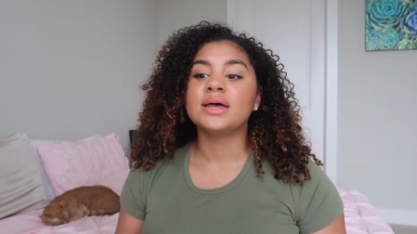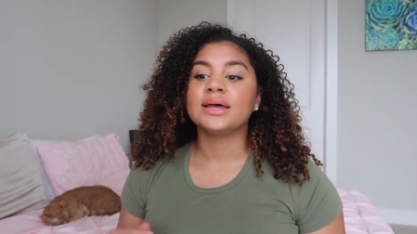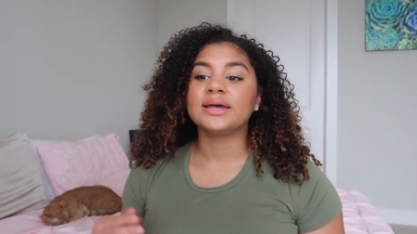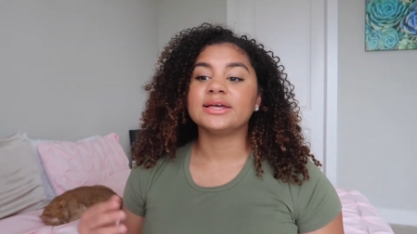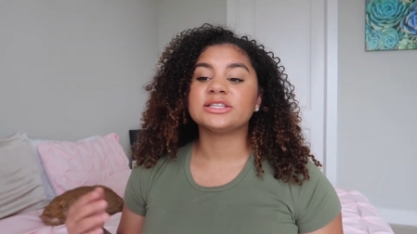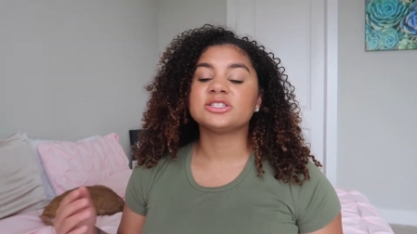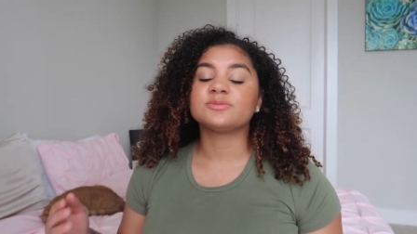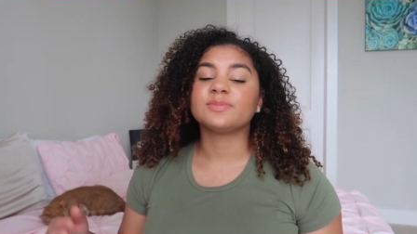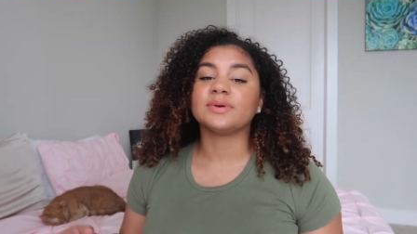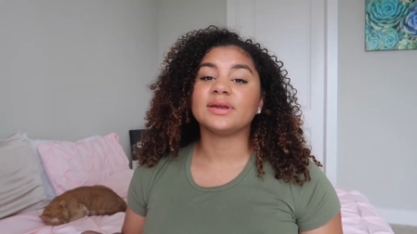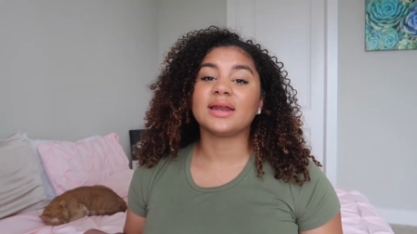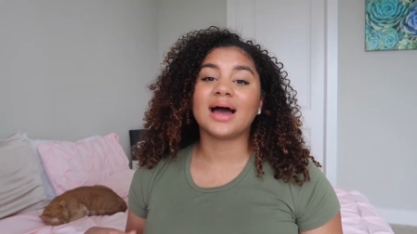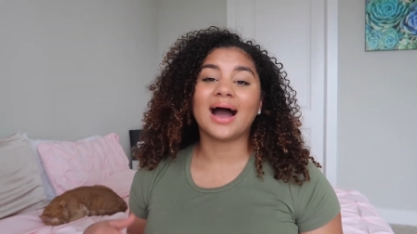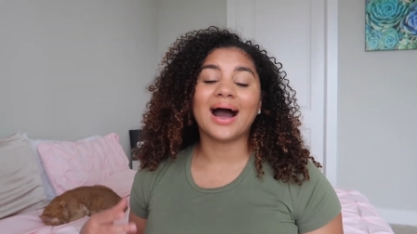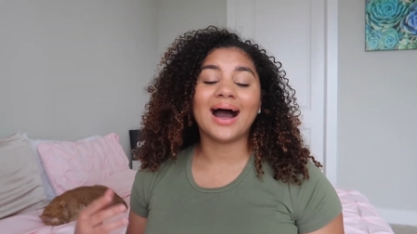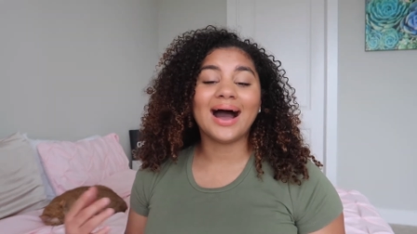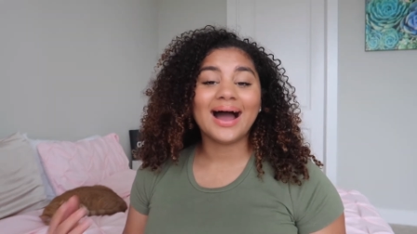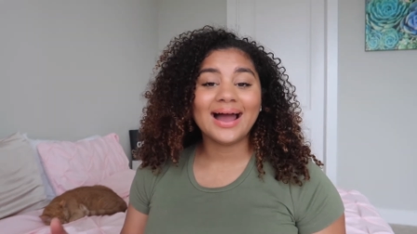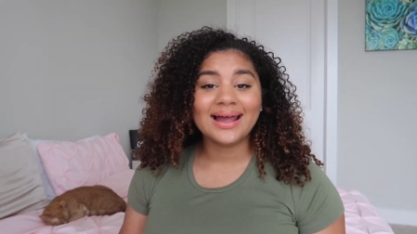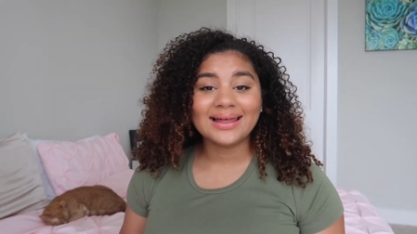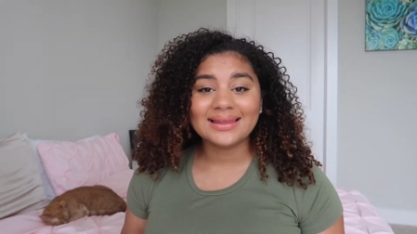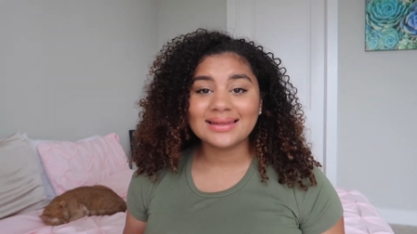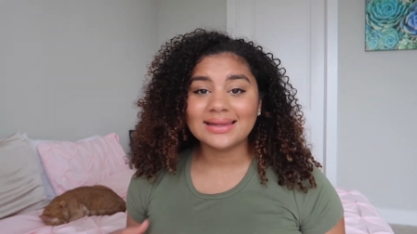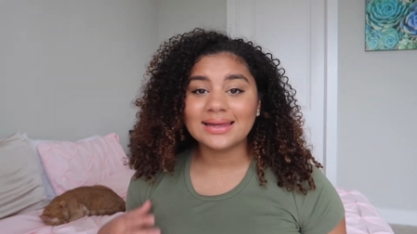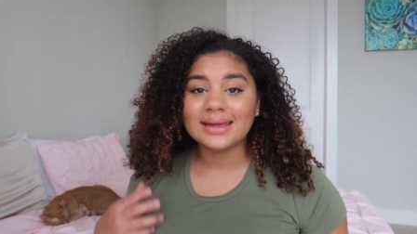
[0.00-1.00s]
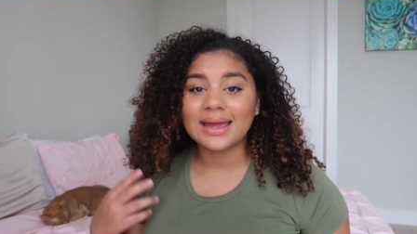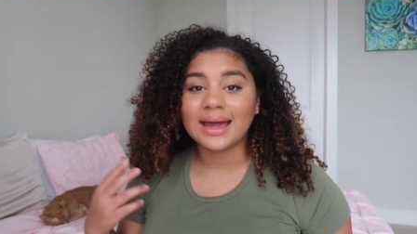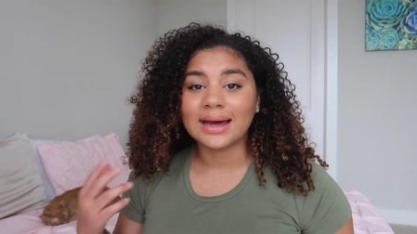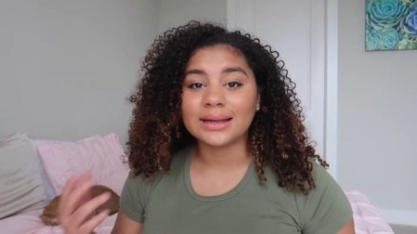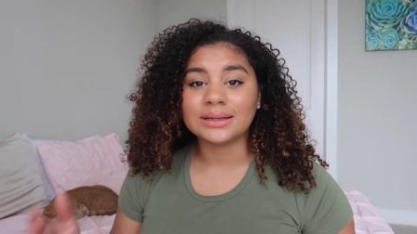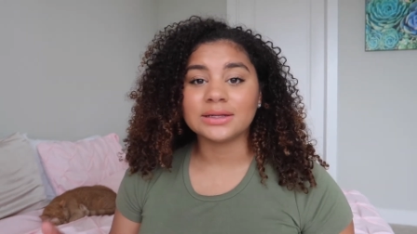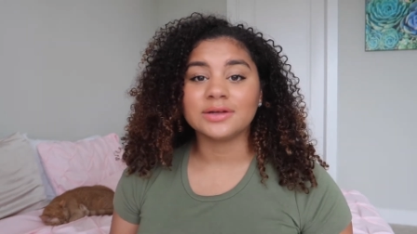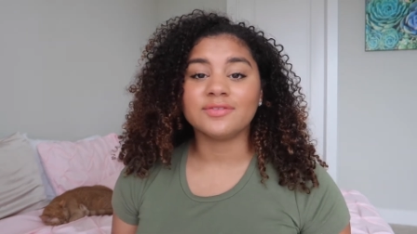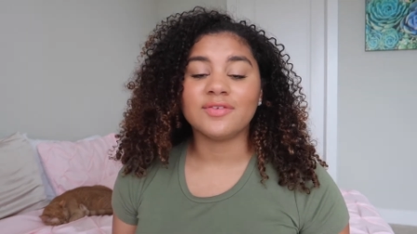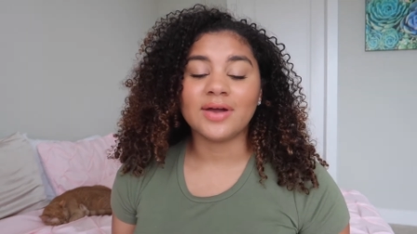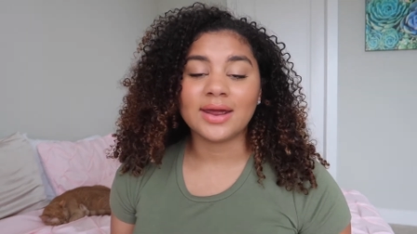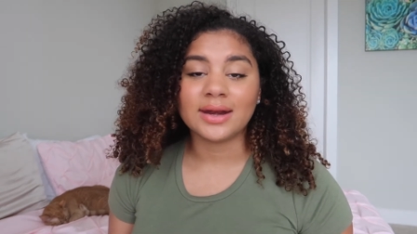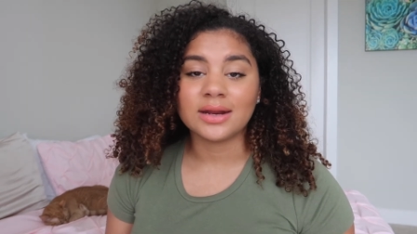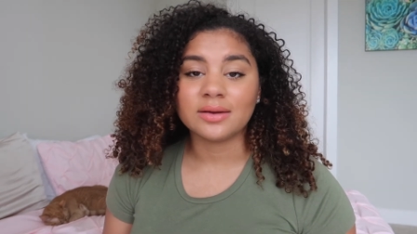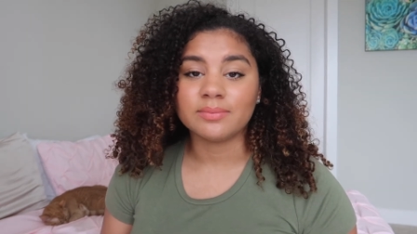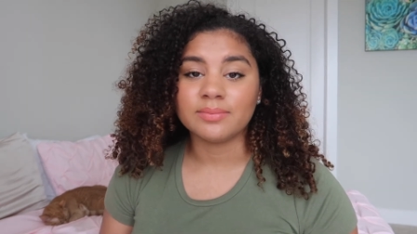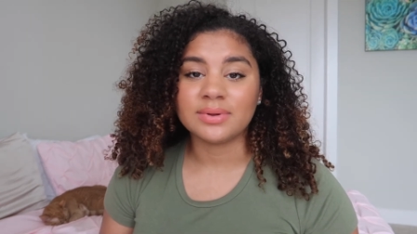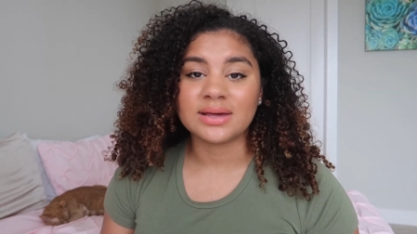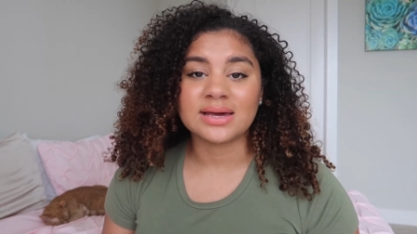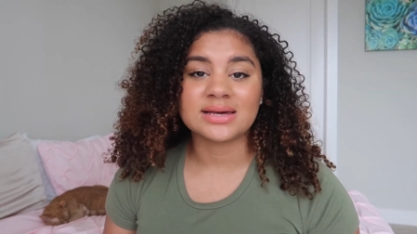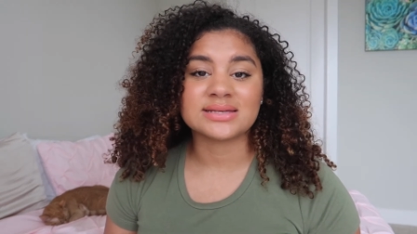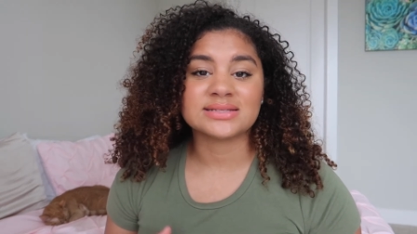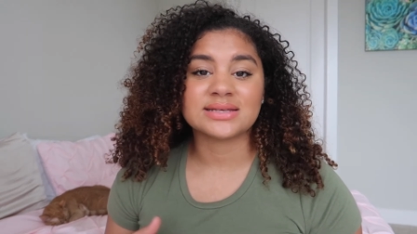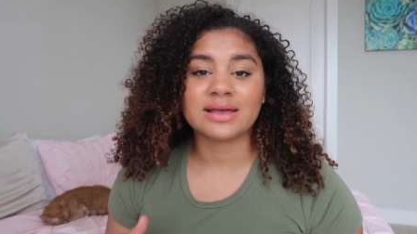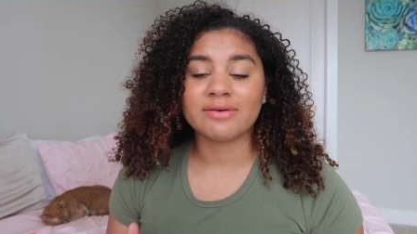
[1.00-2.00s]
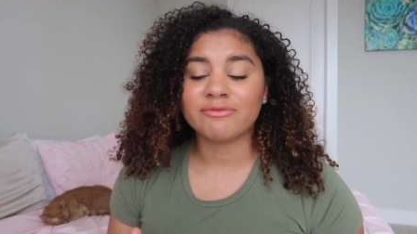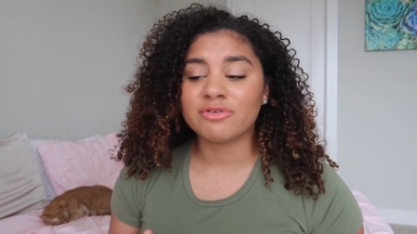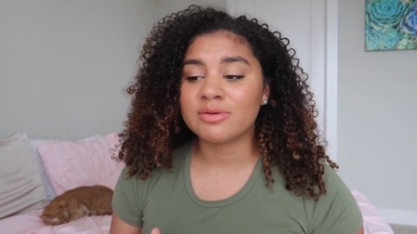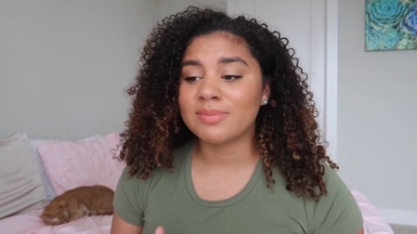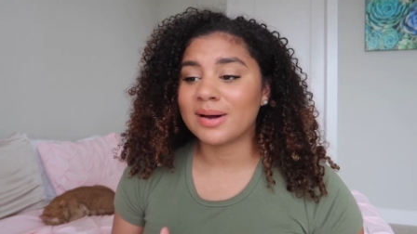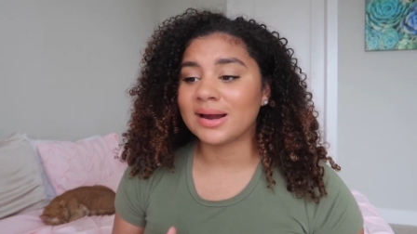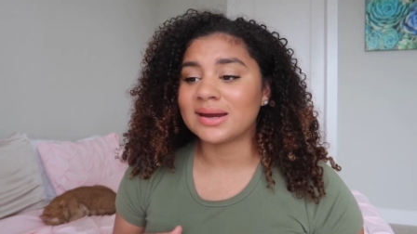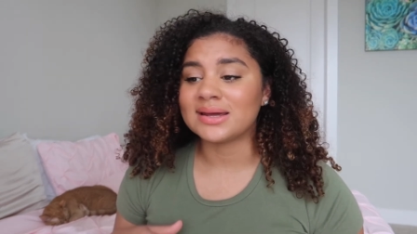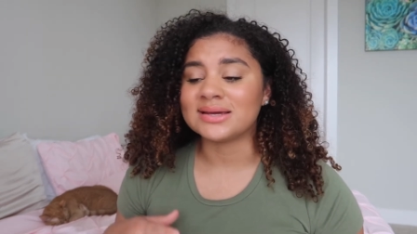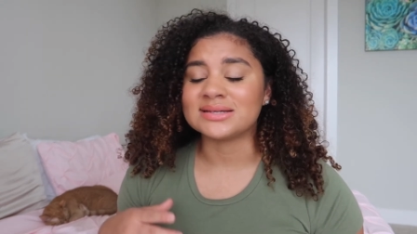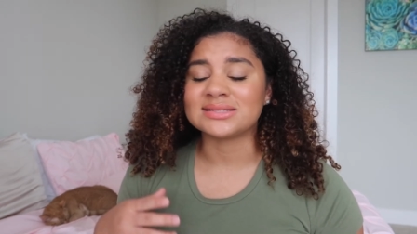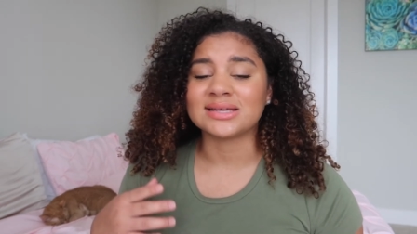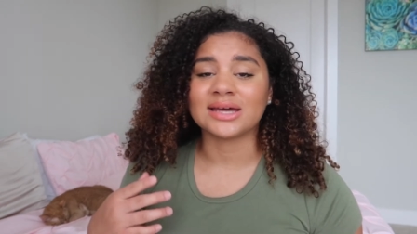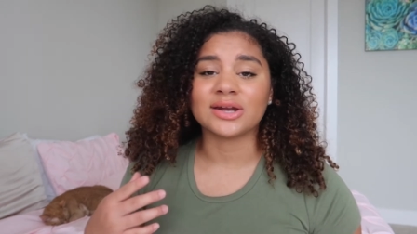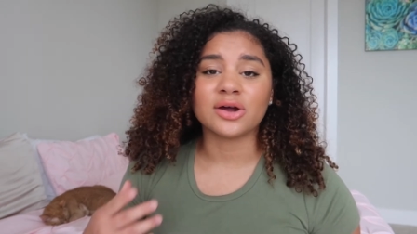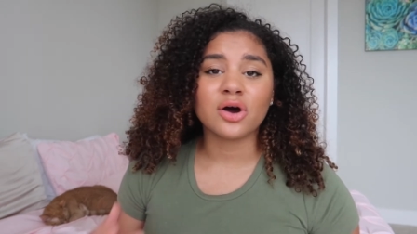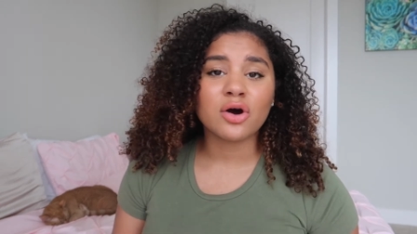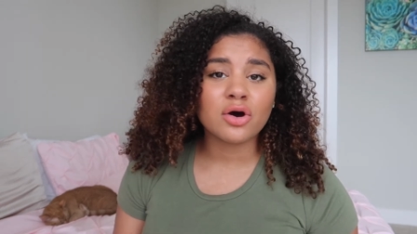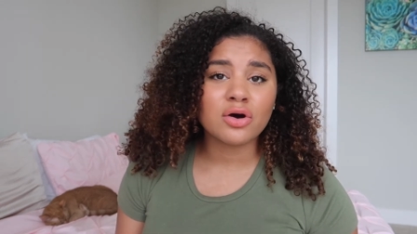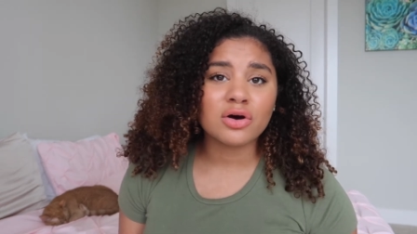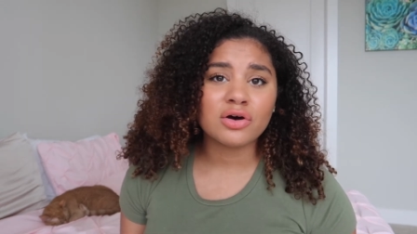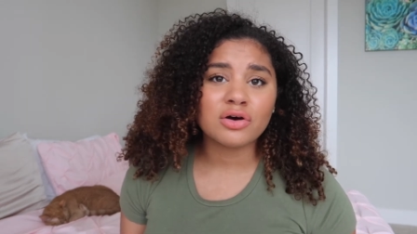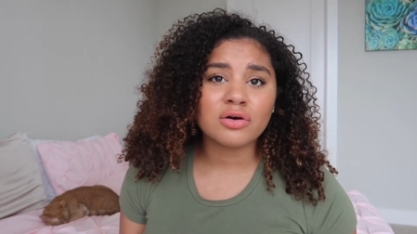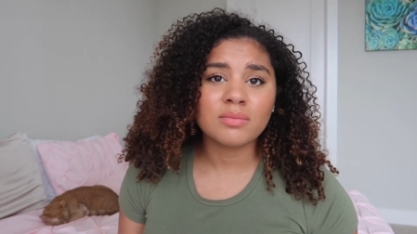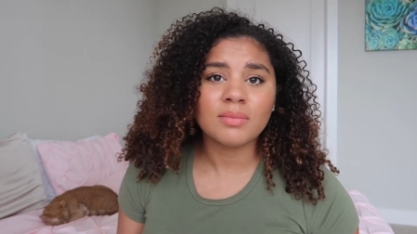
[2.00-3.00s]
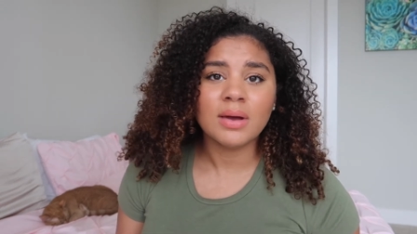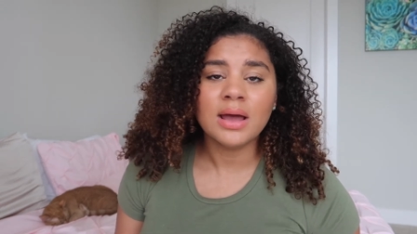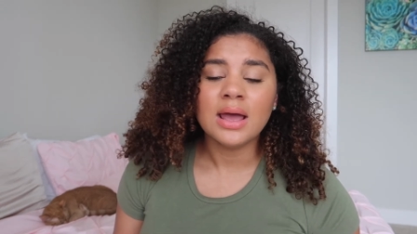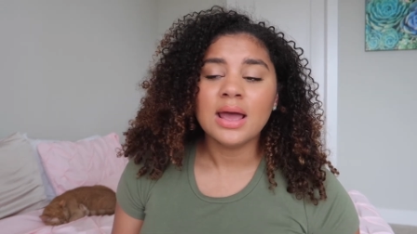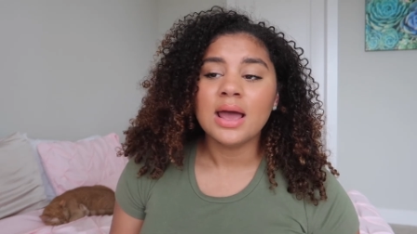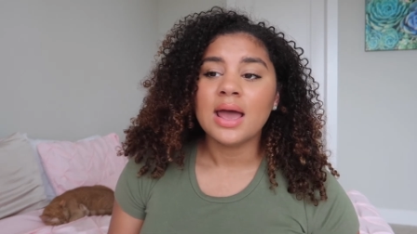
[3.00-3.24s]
it's been highly elevated because everybody is at home